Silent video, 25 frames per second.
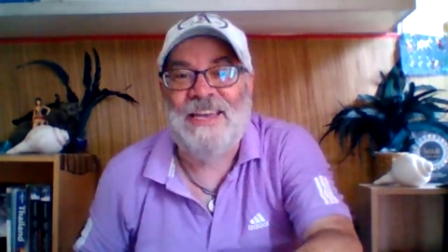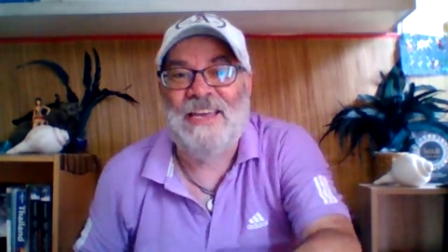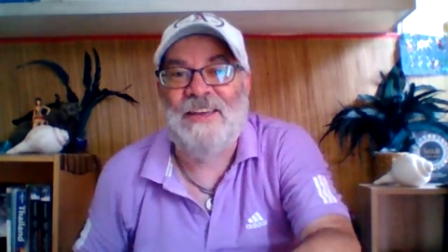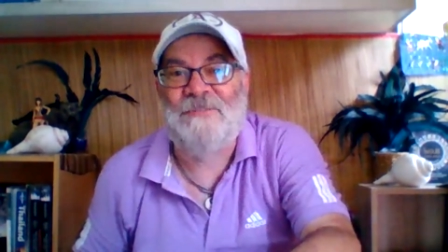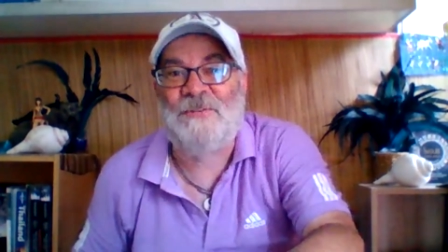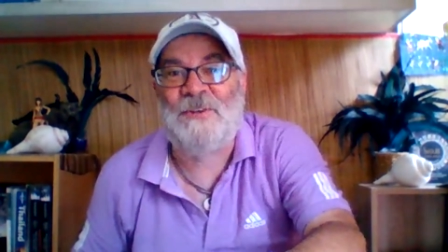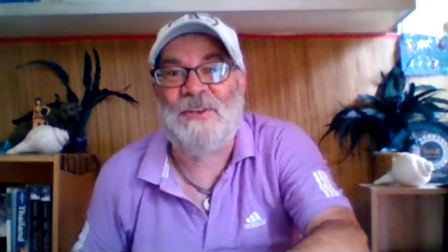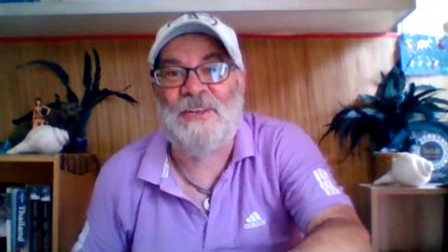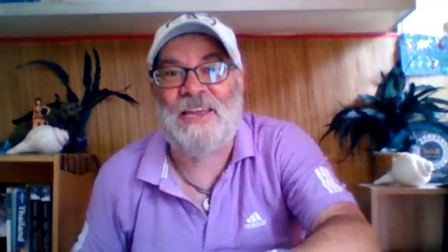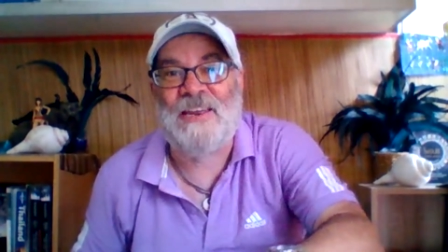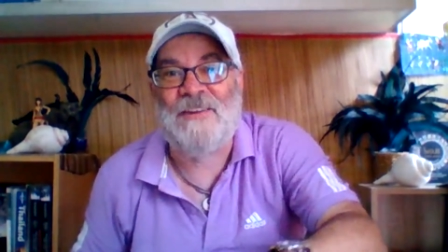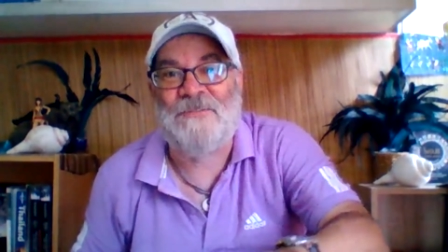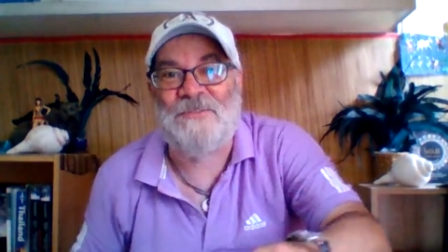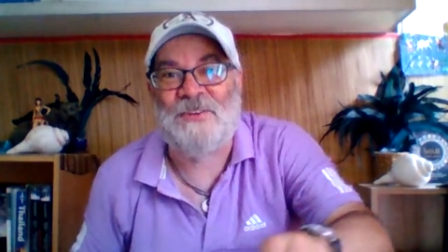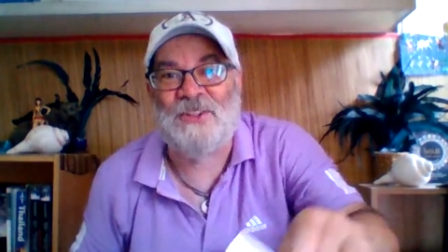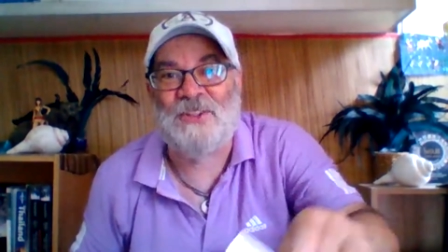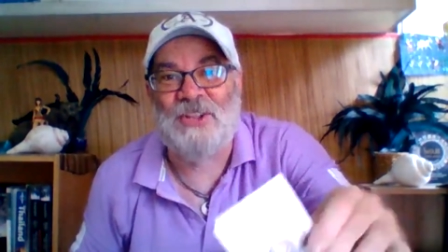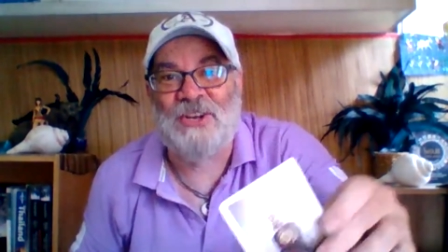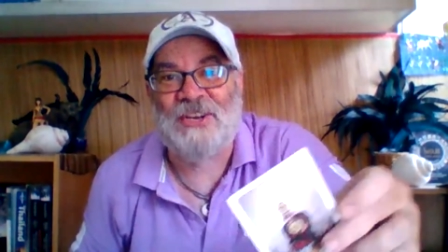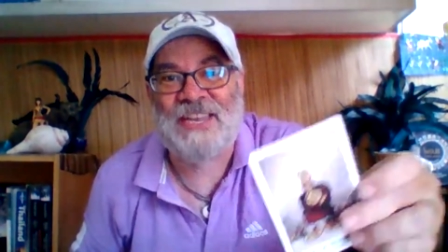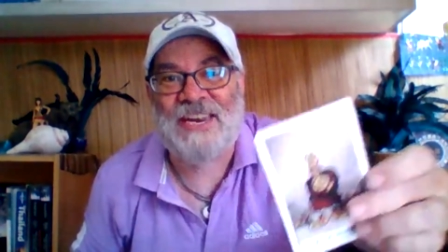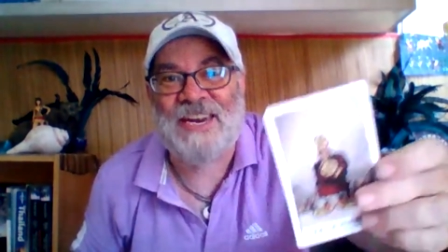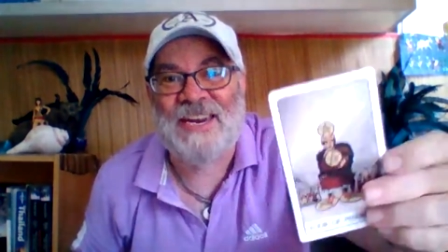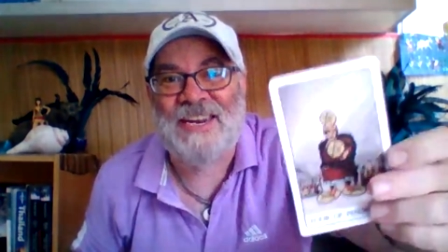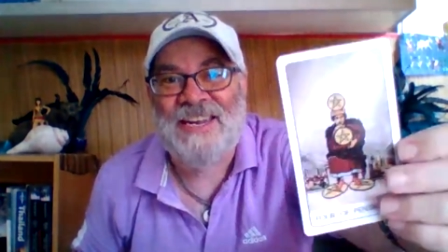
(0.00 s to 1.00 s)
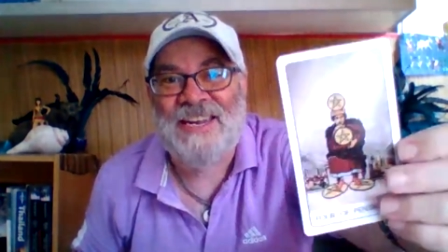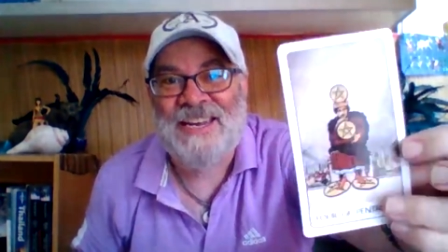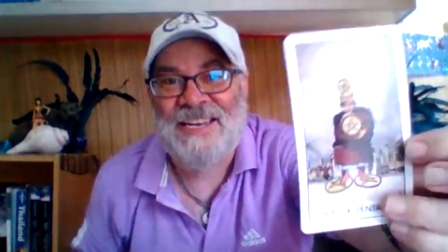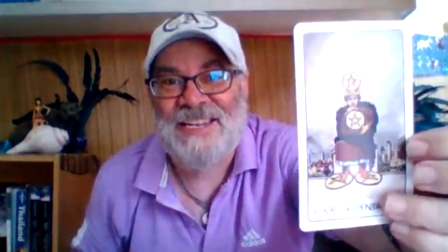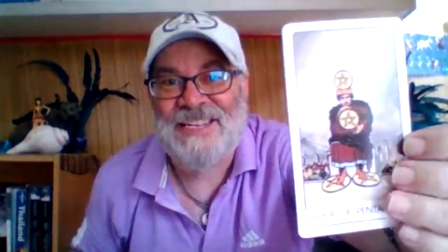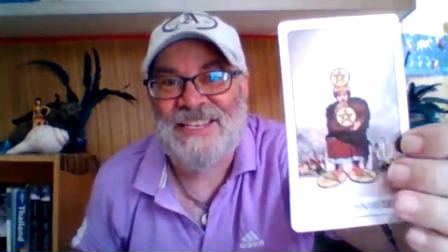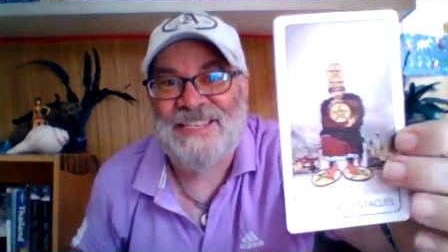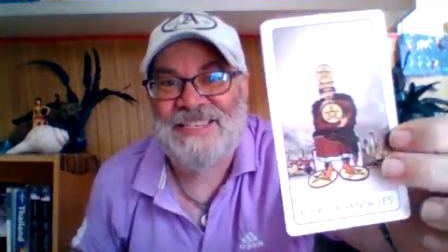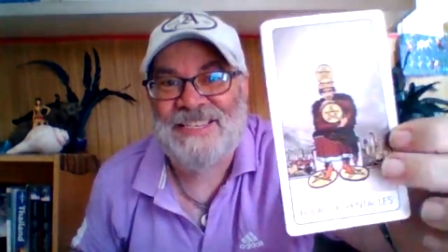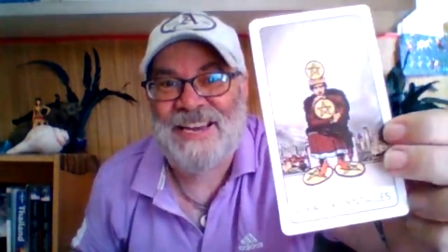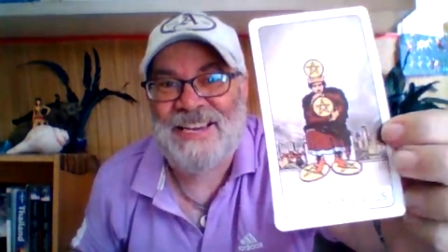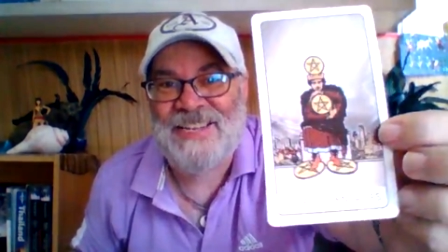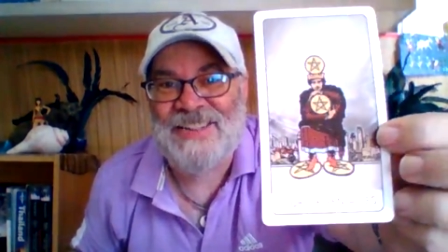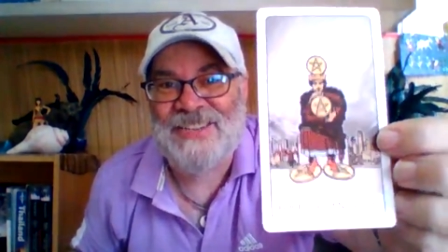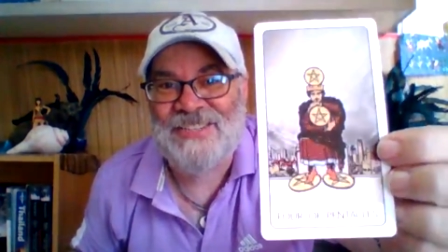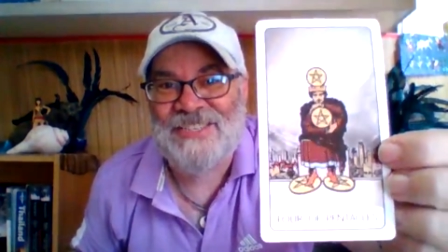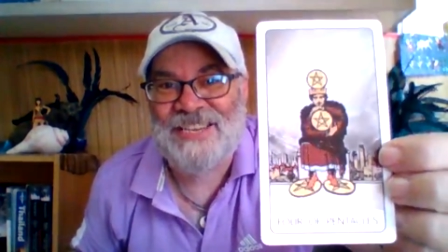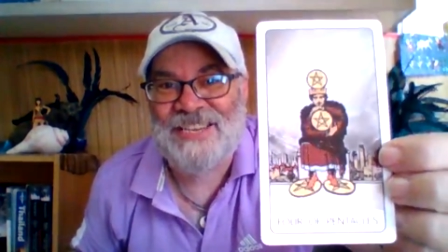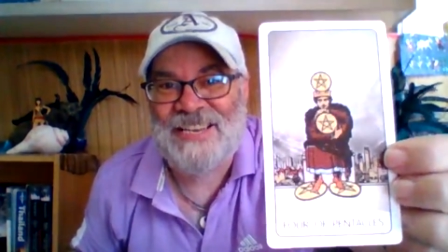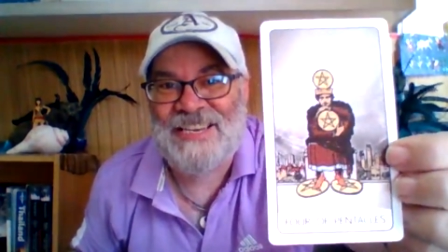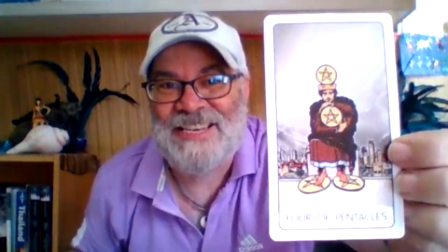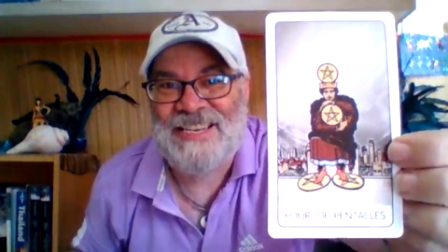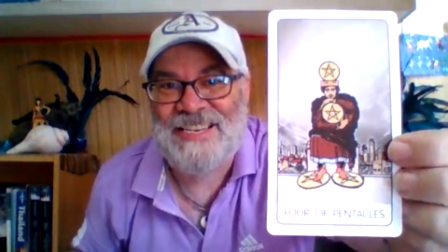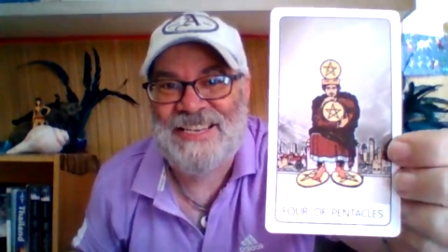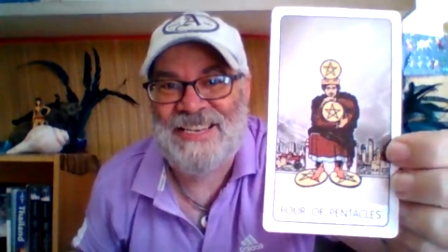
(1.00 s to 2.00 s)
If you if you look at this guy,
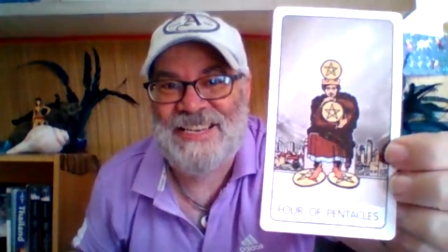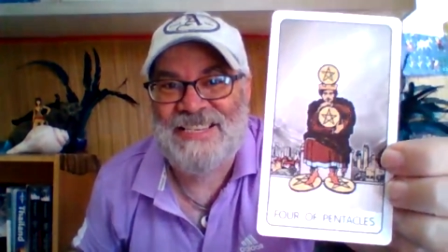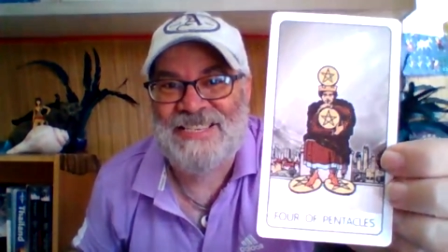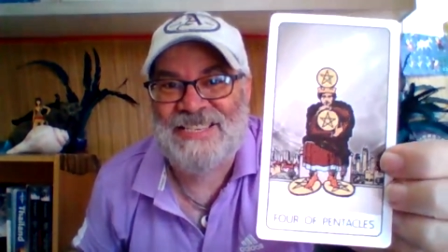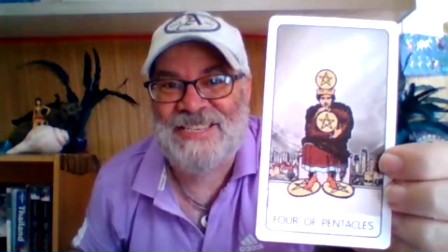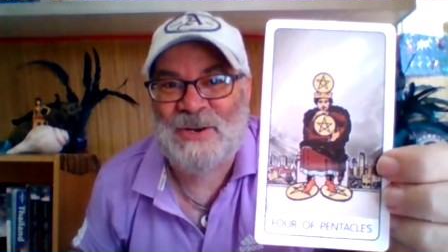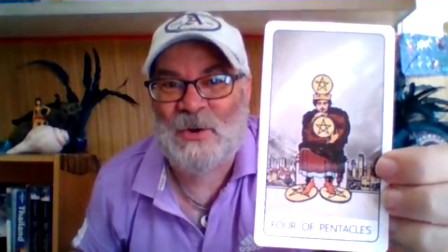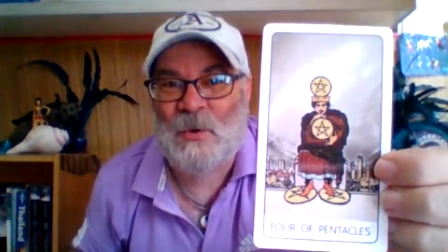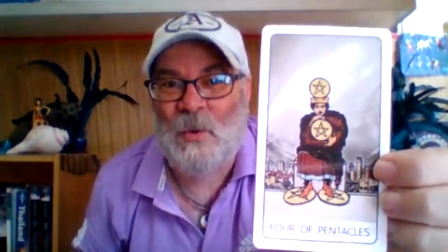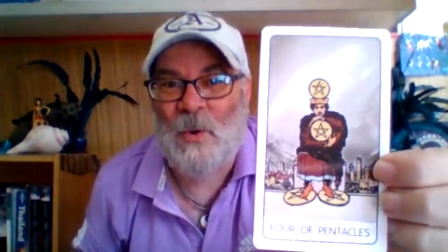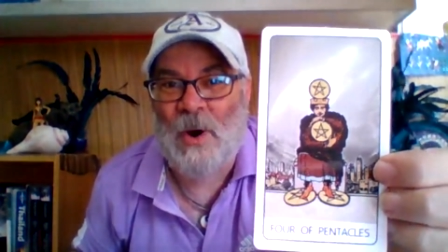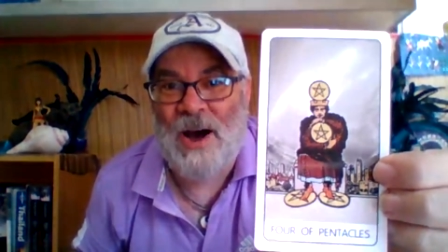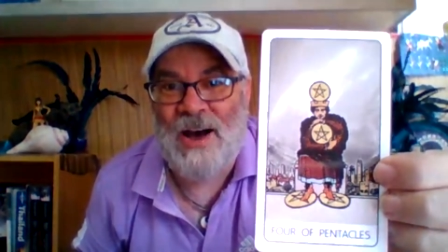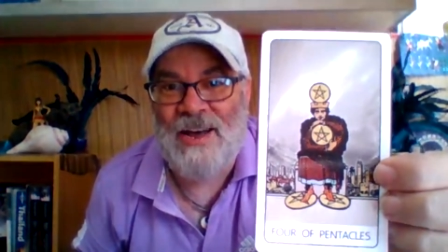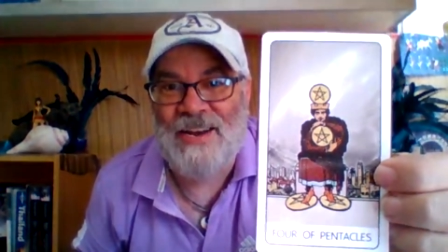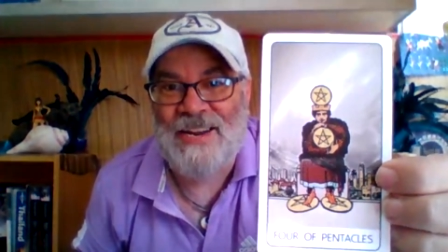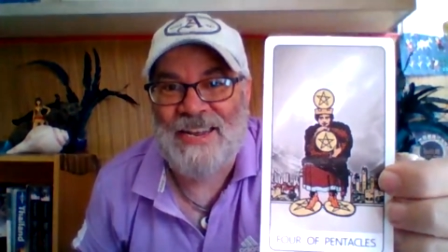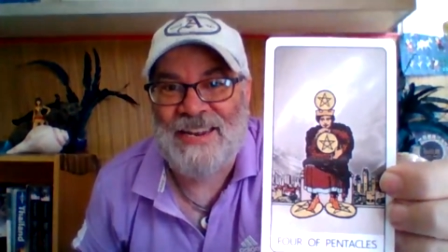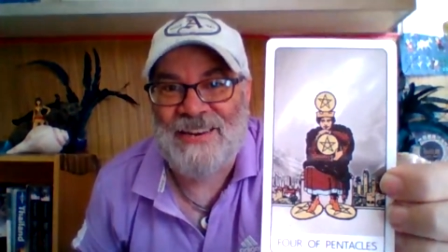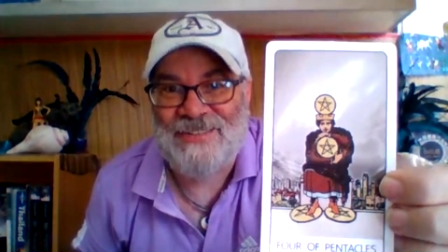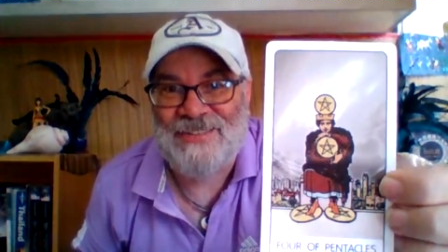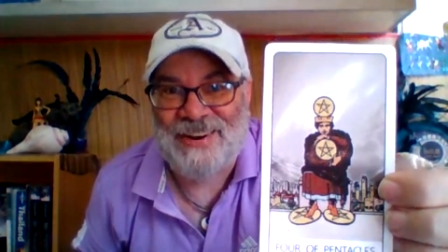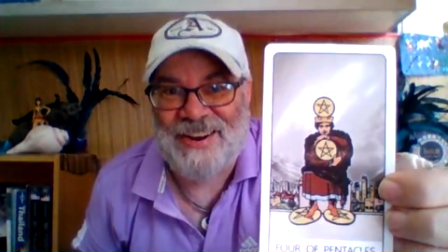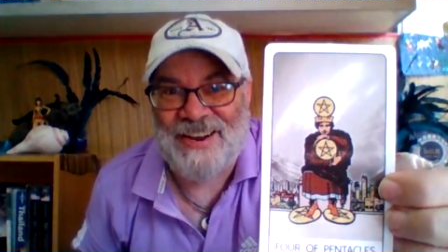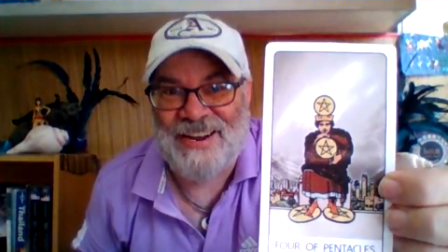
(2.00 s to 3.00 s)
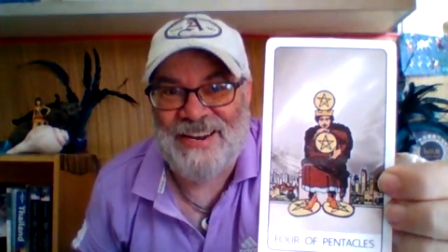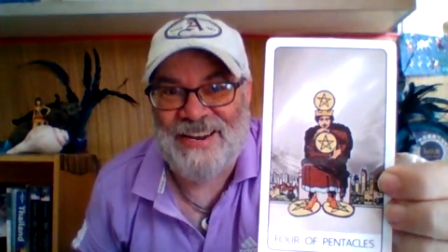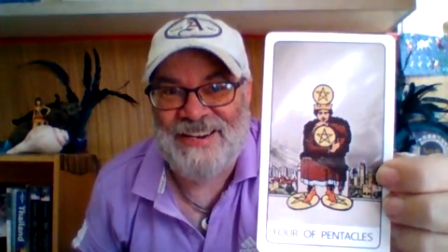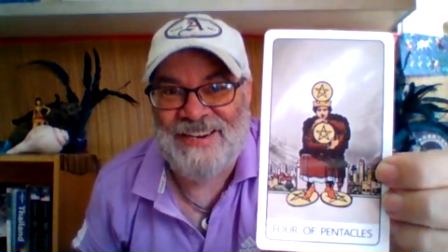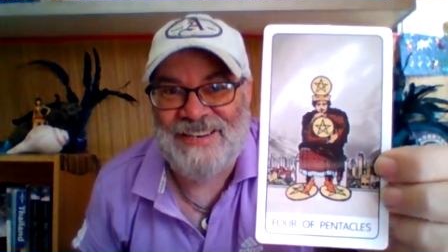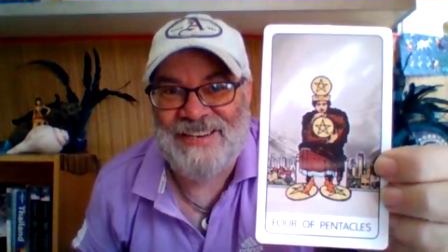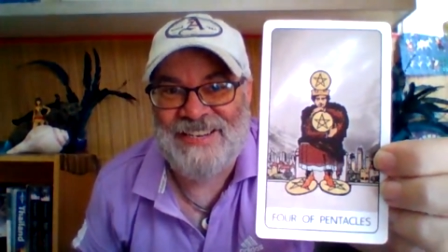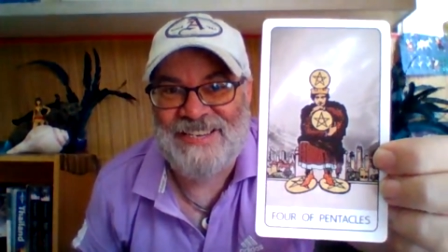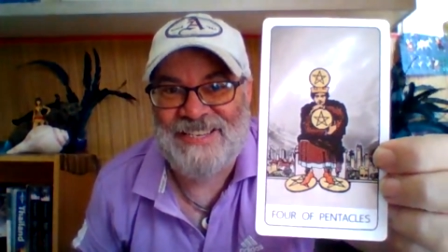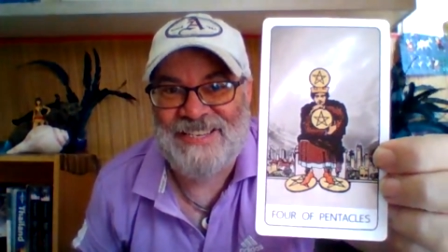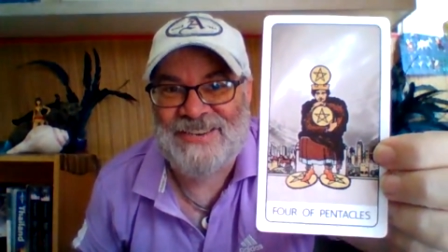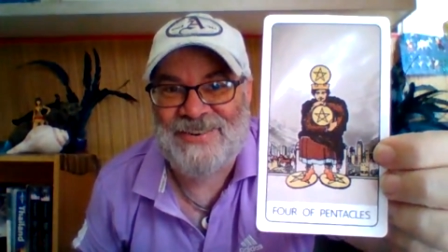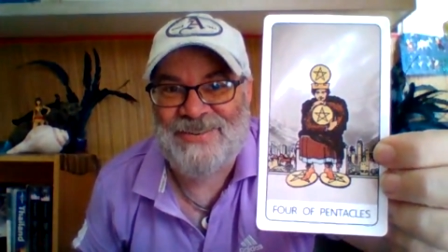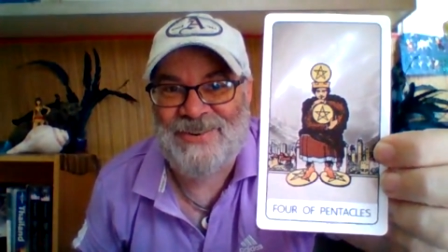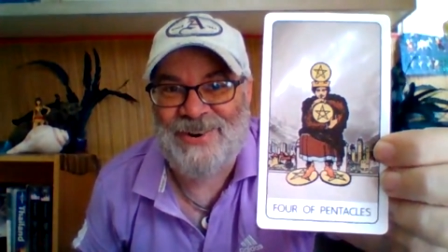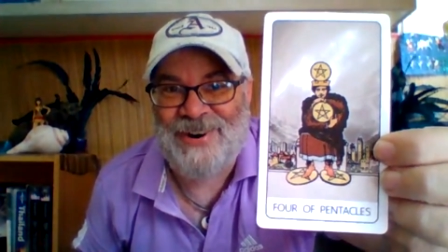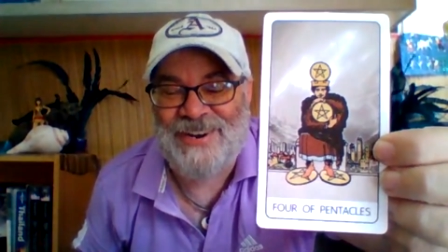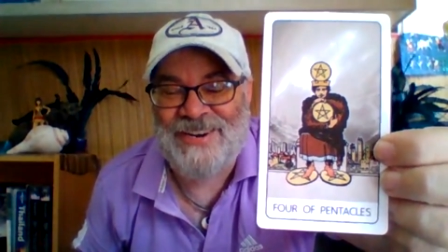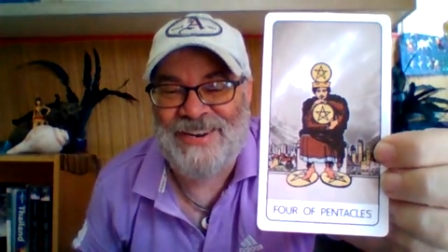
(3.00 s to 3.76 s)
looks like he's squatting, right? He's